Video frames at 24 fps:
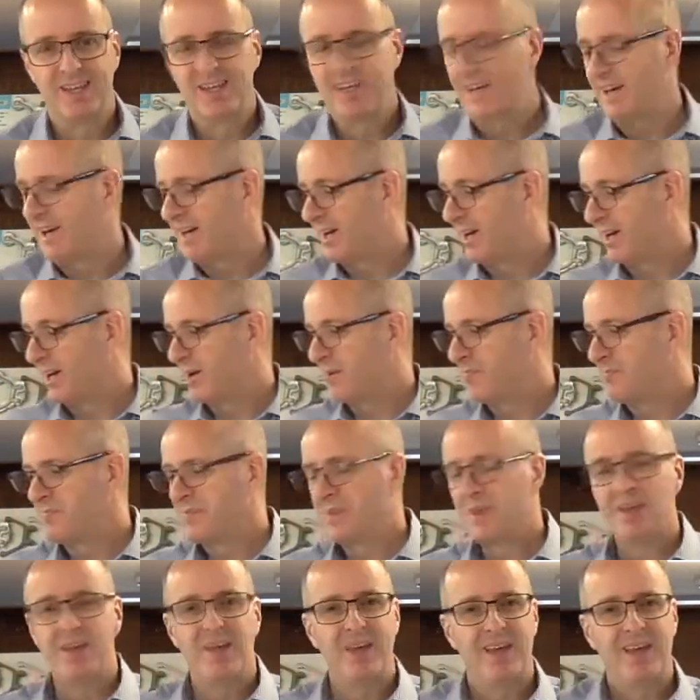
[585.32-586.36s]

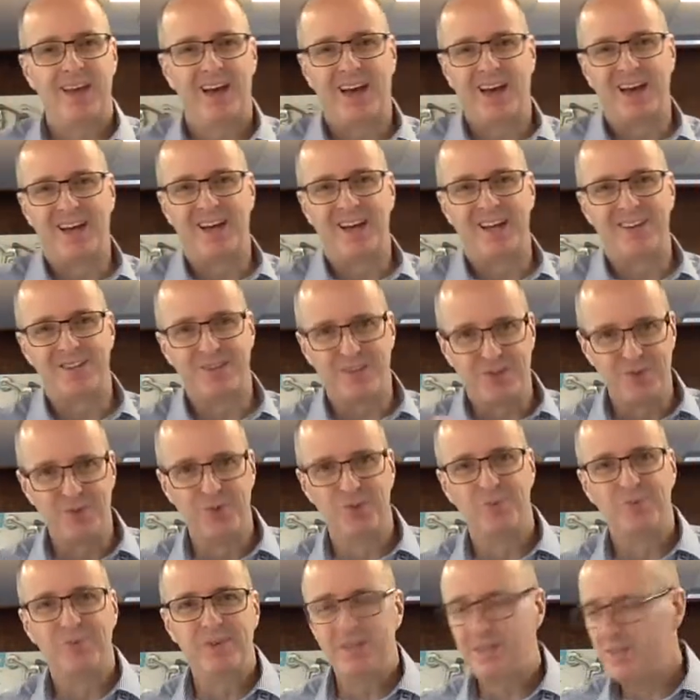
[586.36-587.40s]
And
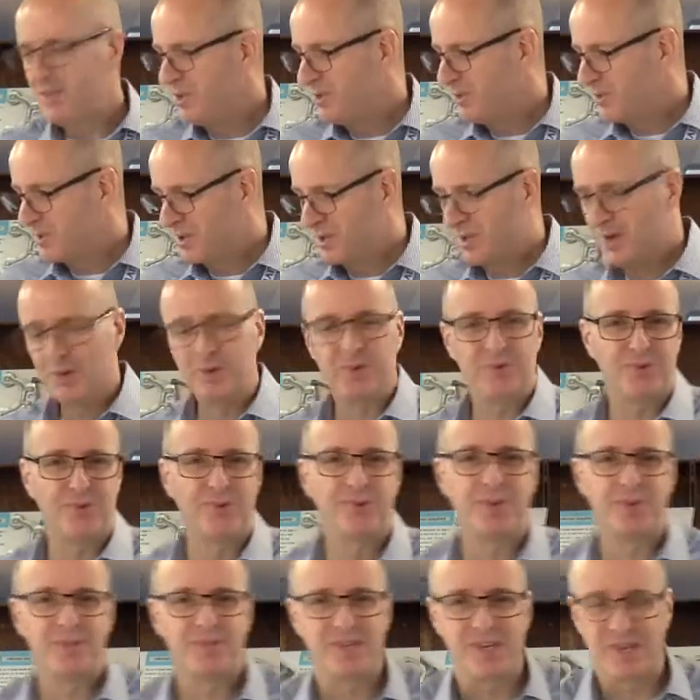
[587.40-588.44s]
normally you would go through
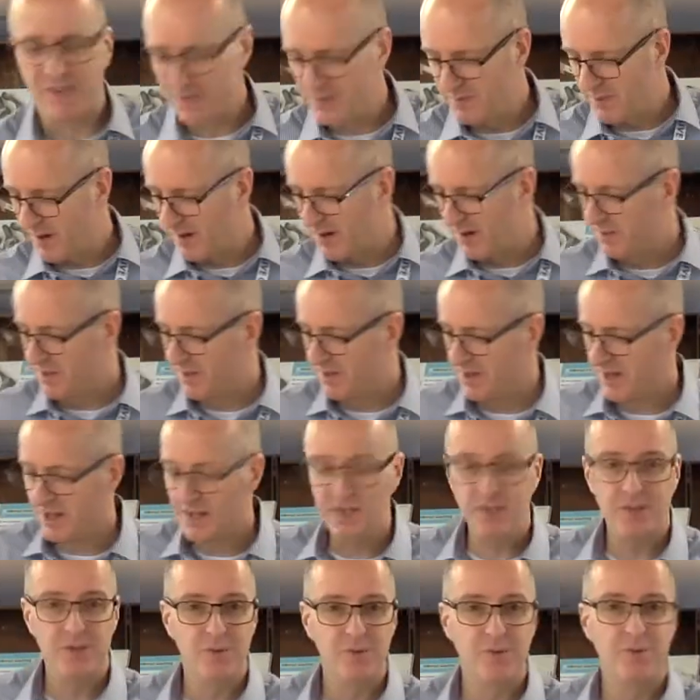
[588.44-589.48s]
this experiment and
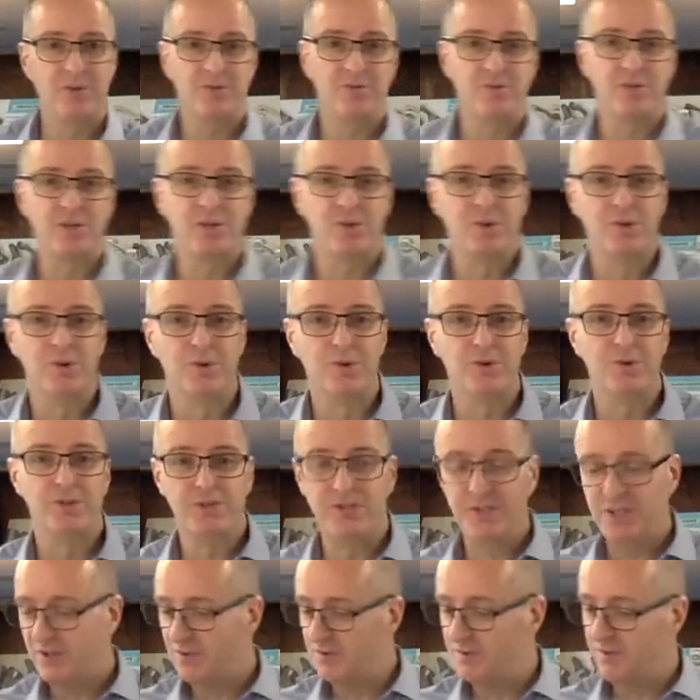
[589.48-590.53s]
you would record the
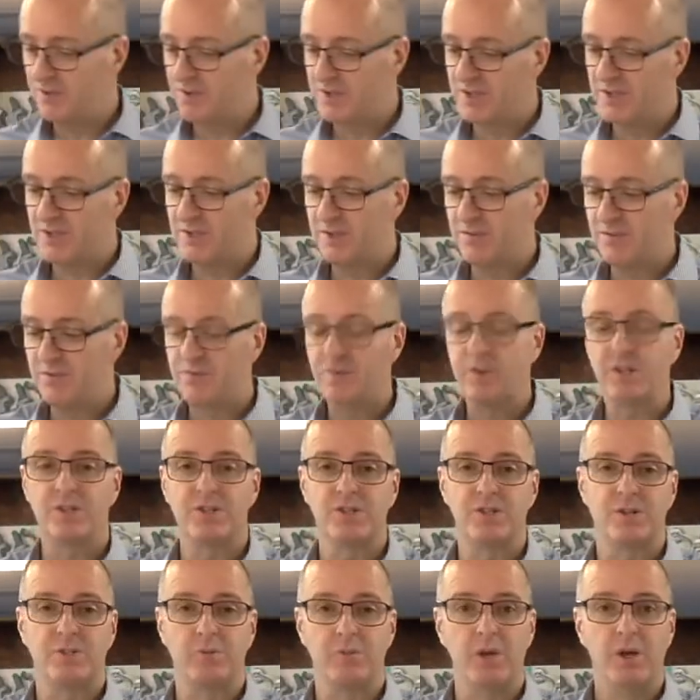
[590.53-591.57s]
differences in friction